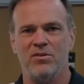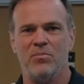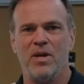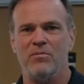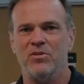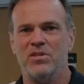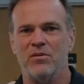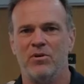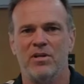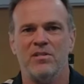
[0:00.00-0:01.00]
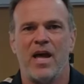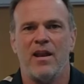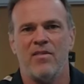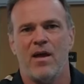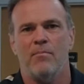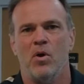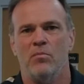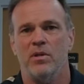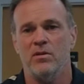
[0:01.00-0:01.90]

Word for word: you'll be able to see where he's at at that moment.